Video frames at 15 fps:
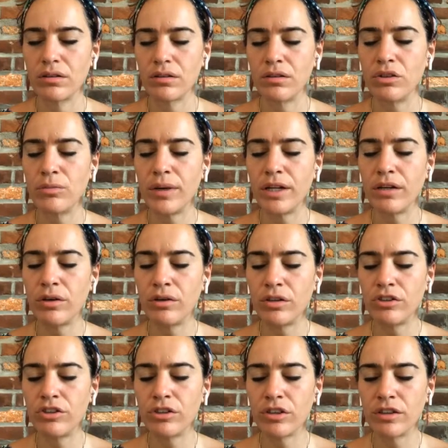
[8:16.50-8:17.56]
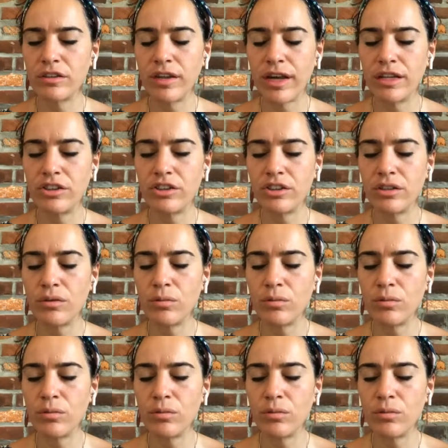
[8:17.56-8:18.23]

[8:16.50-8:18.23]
You may notice your attention